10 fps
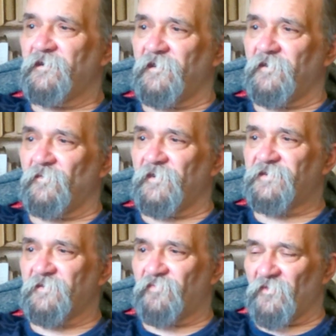Now,
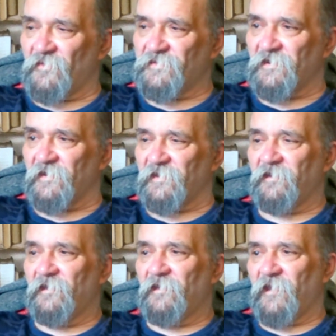it's
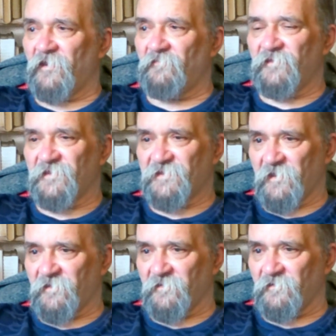supposedly Henry
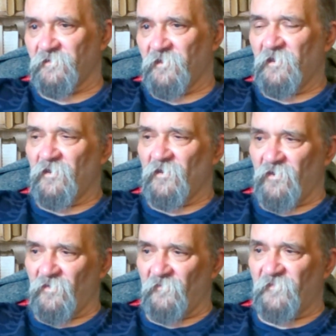II
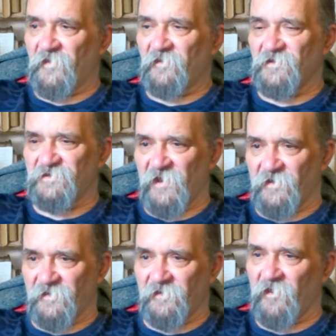loved
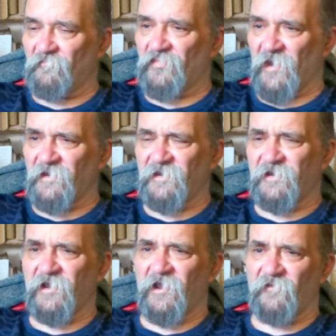genet and
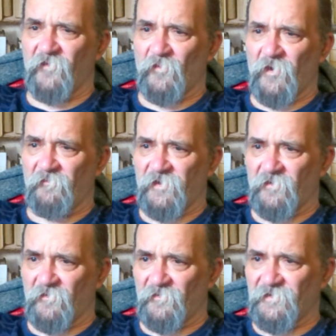planted it everywhere he
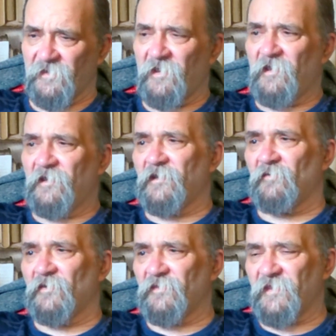goes.
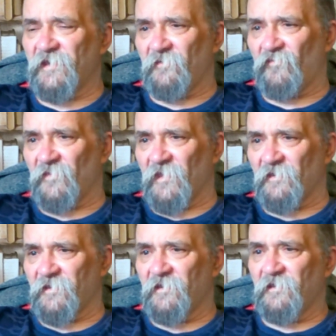Now, another name for
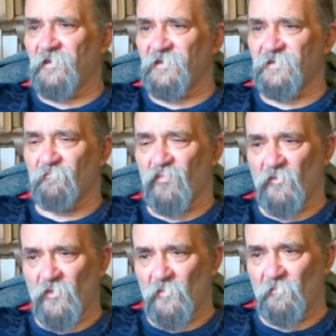that is
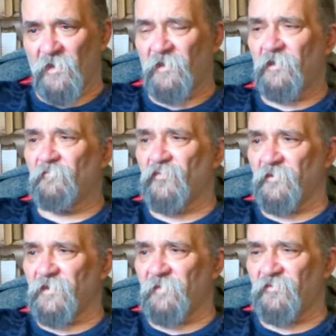broom.
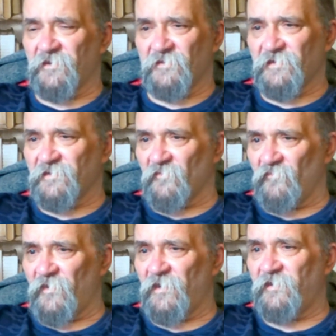It produces a
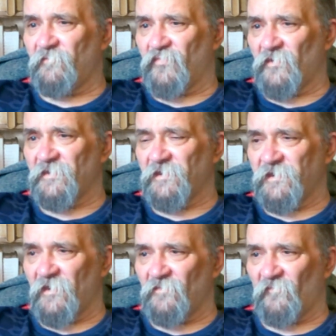really brilliant
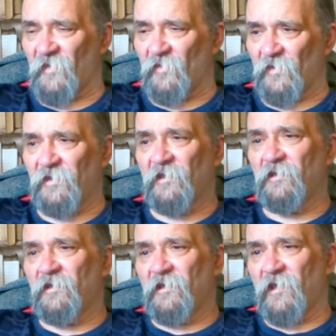yellow flower,
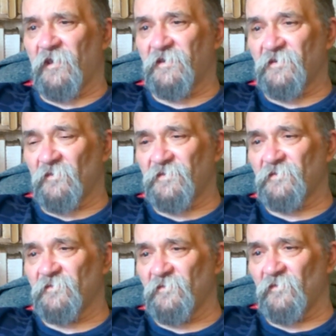and it's
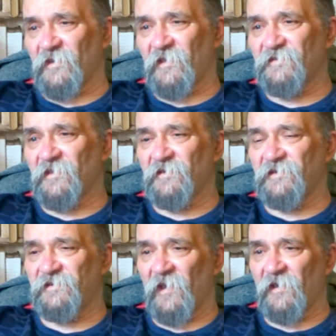also known as
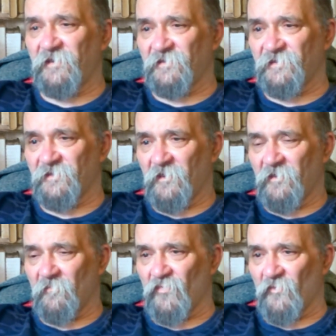dyer's
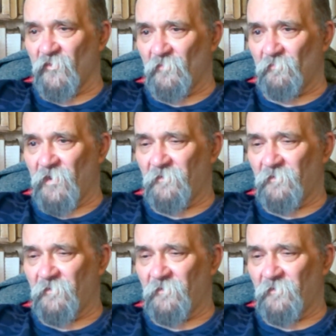broom.